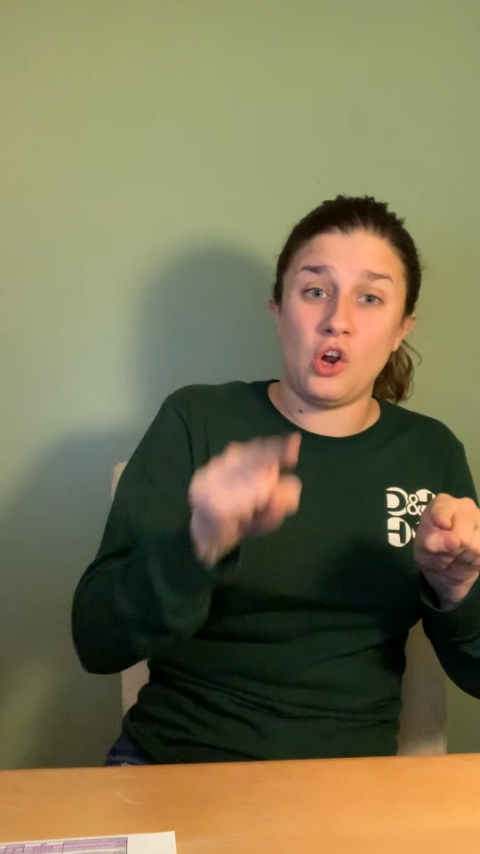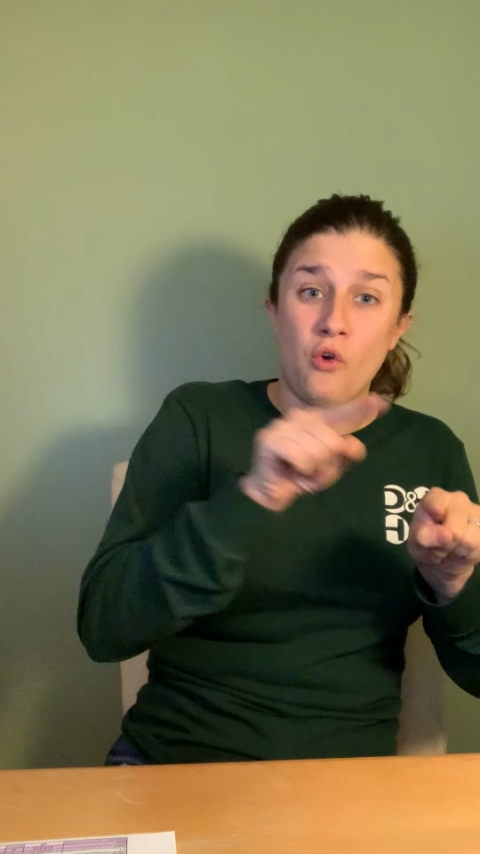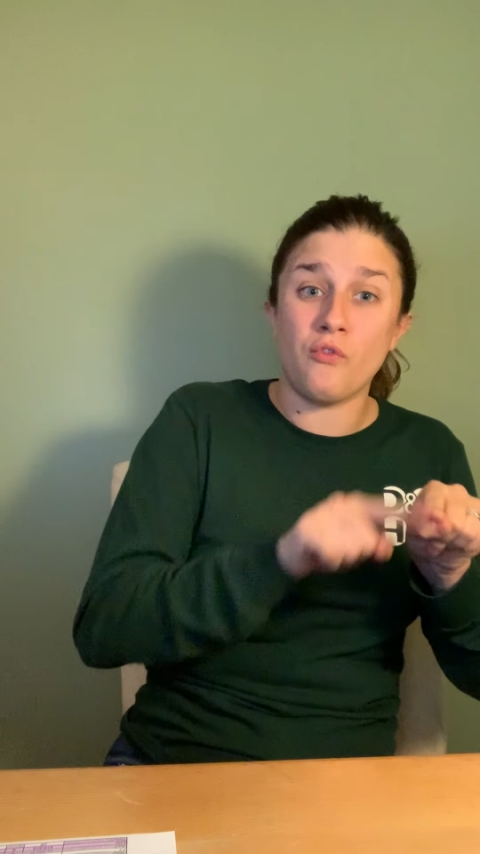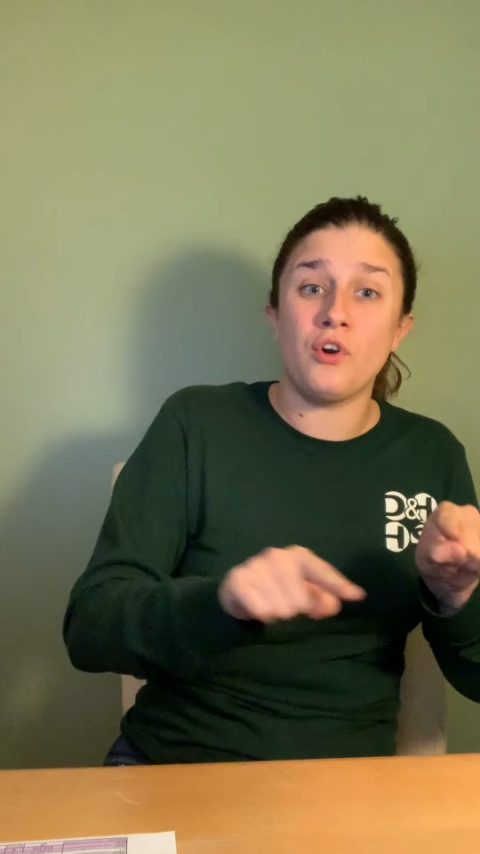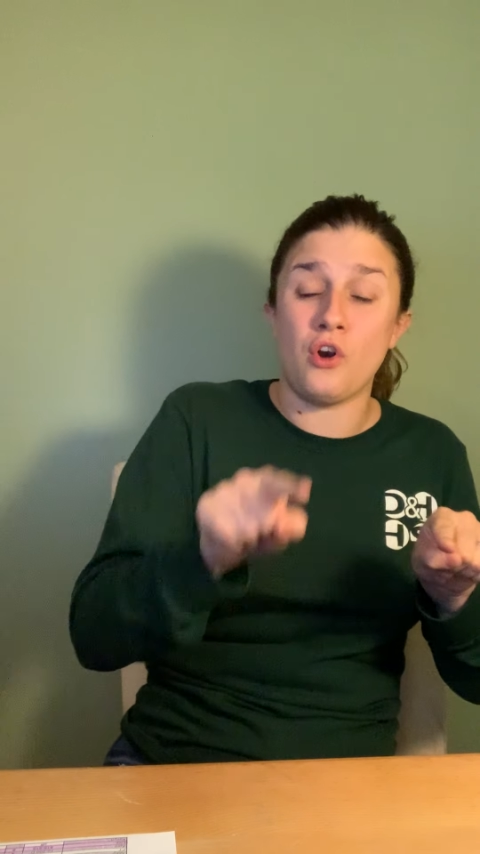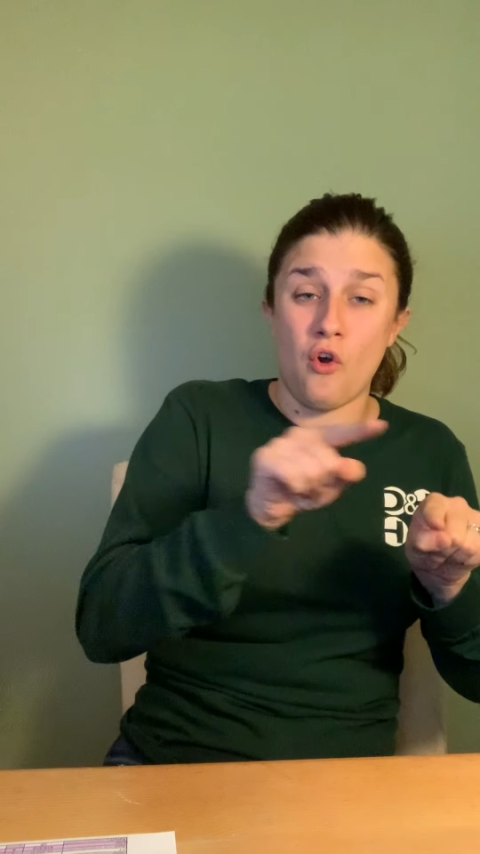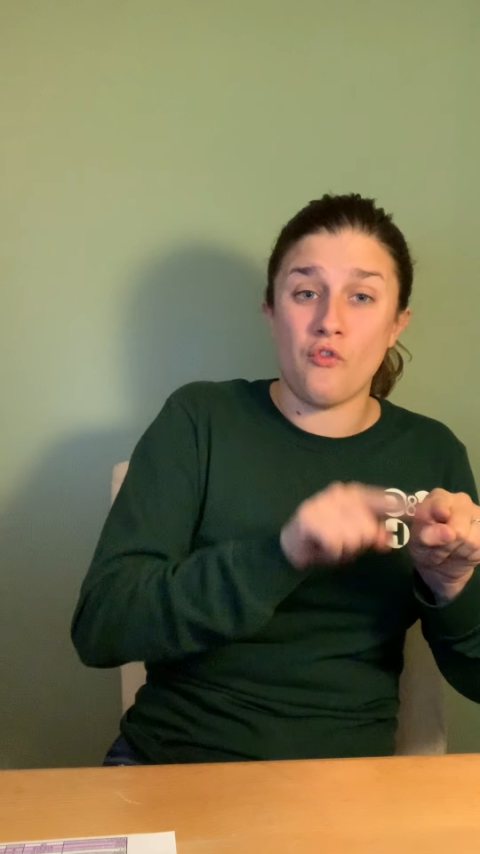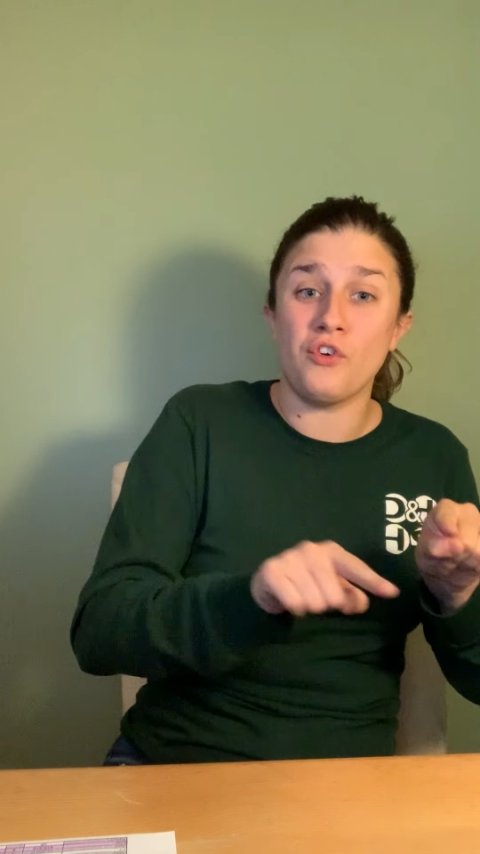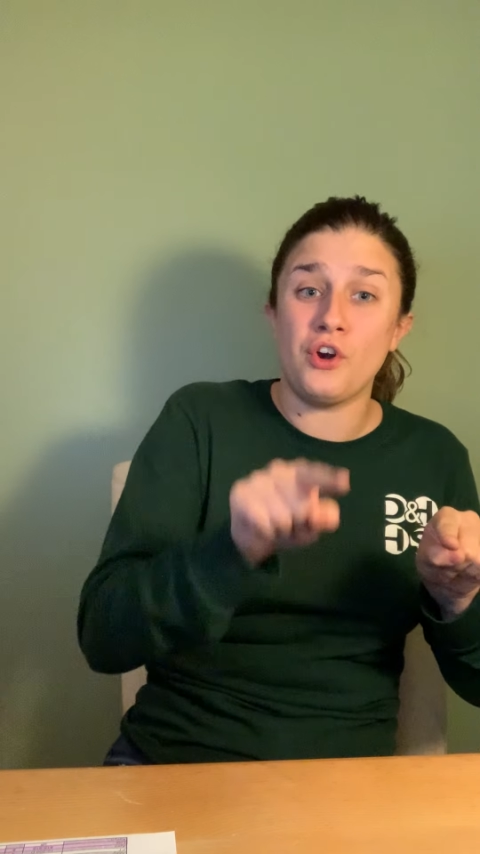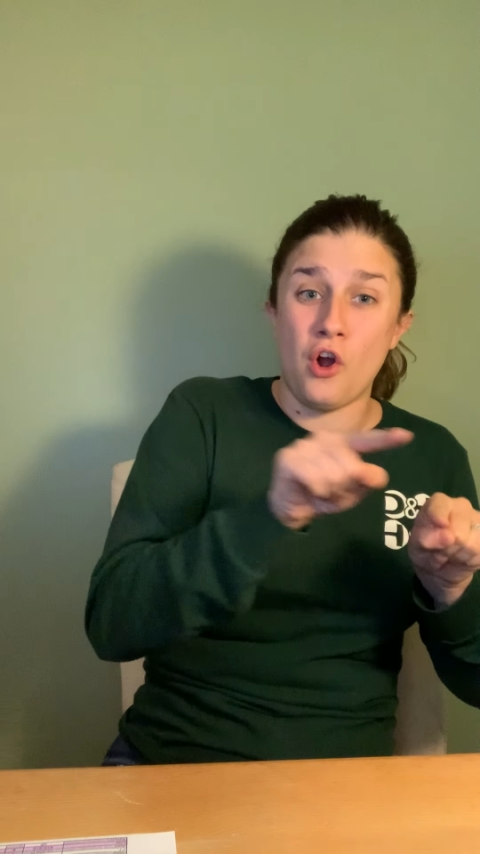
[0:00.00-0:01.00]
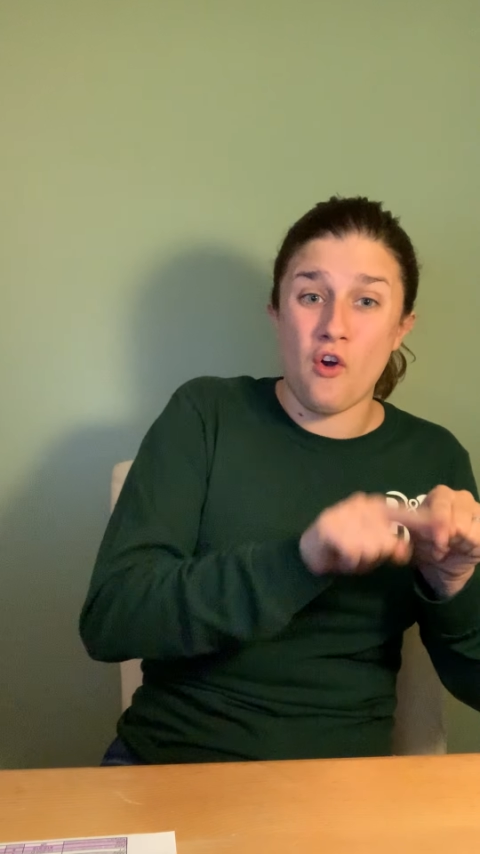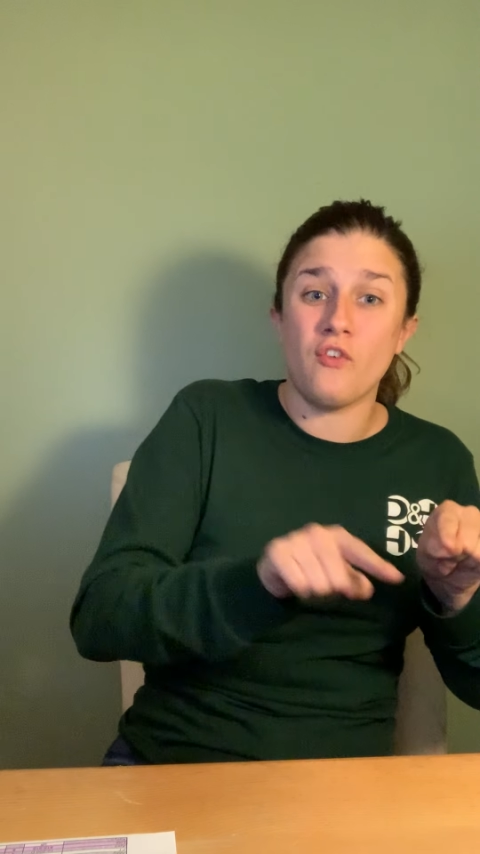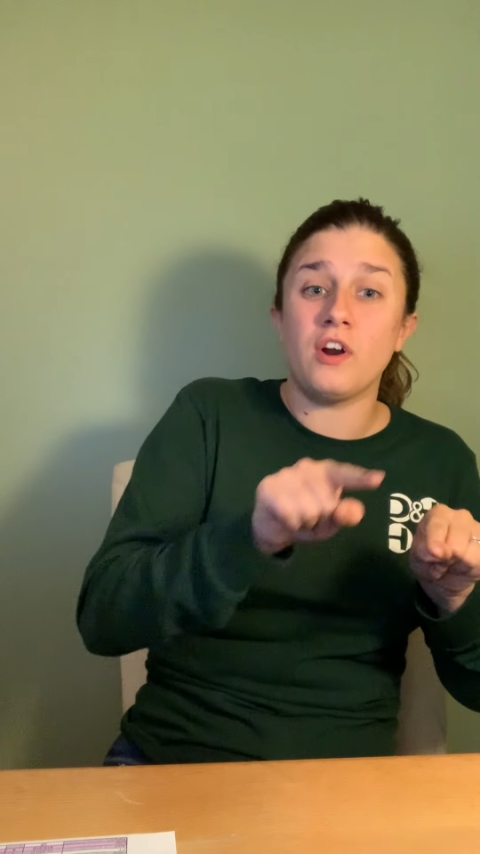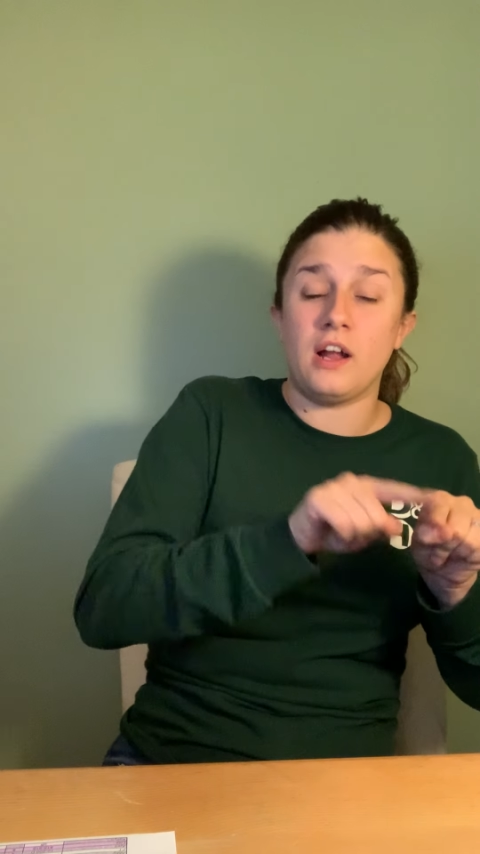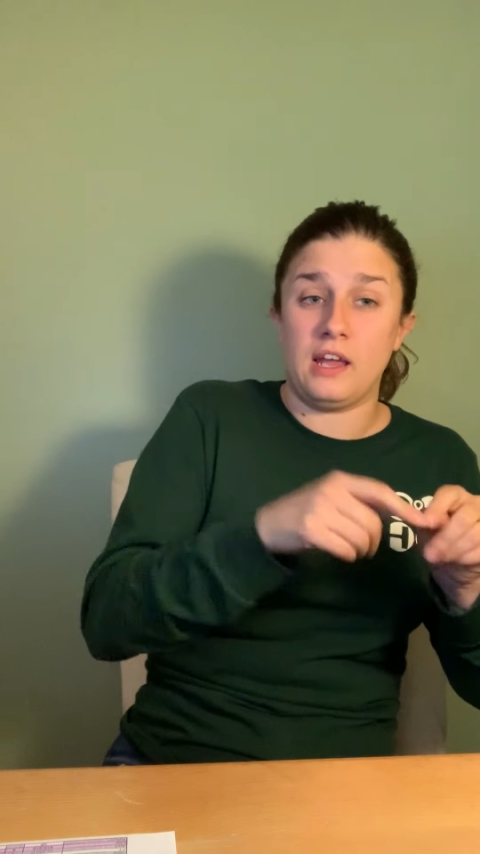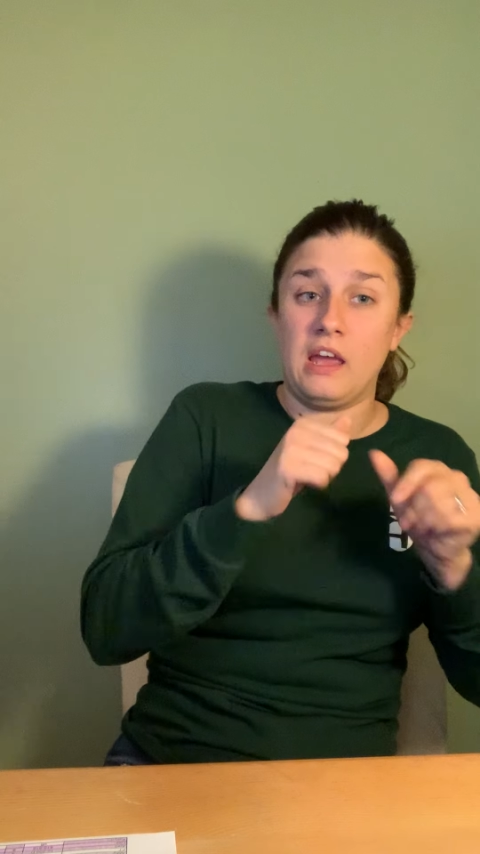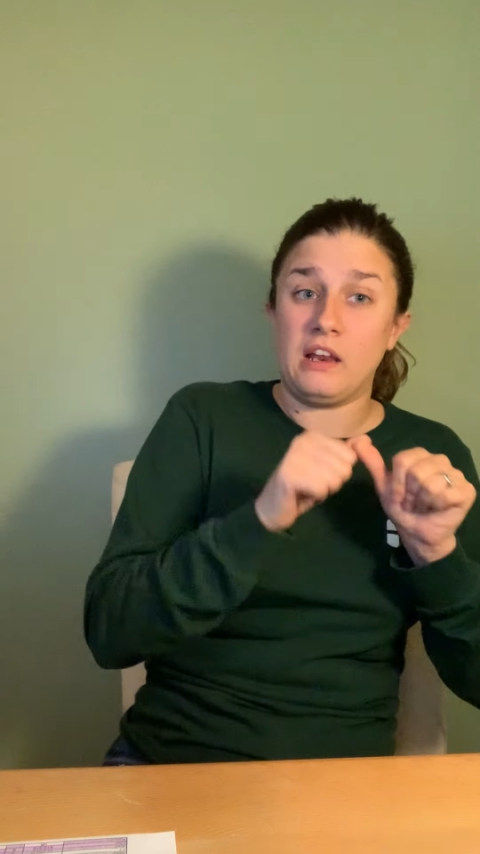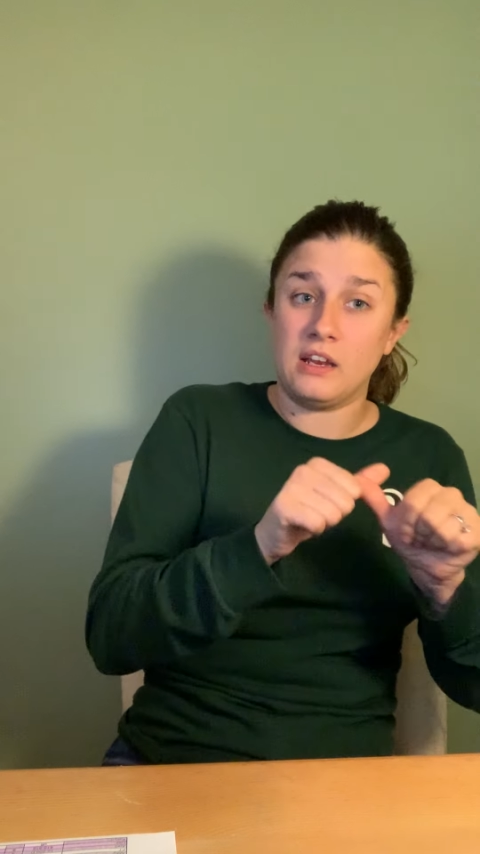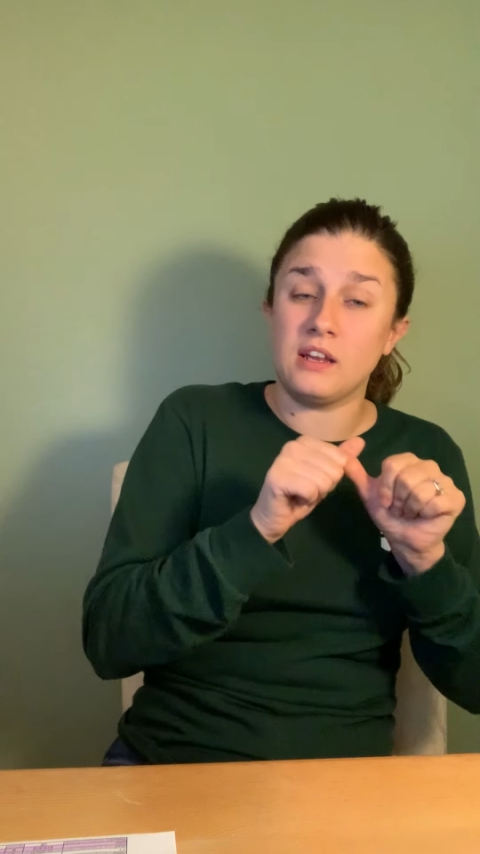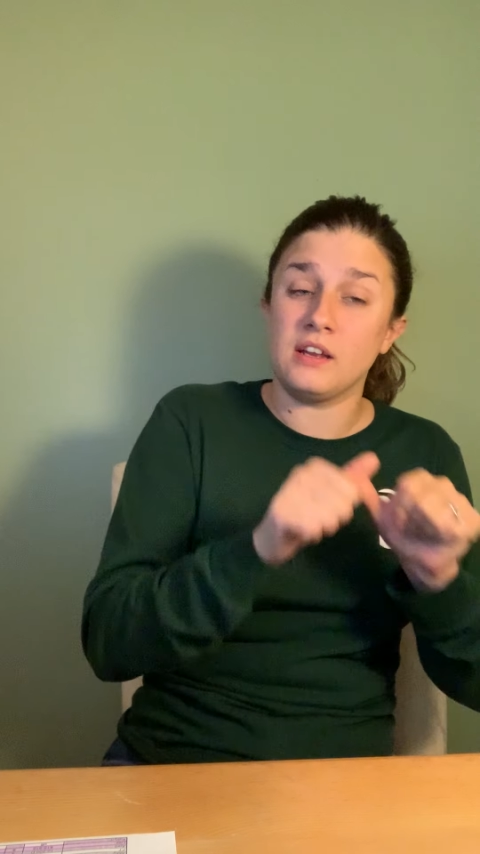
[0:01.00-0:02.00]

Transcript: So I can have an igneous rock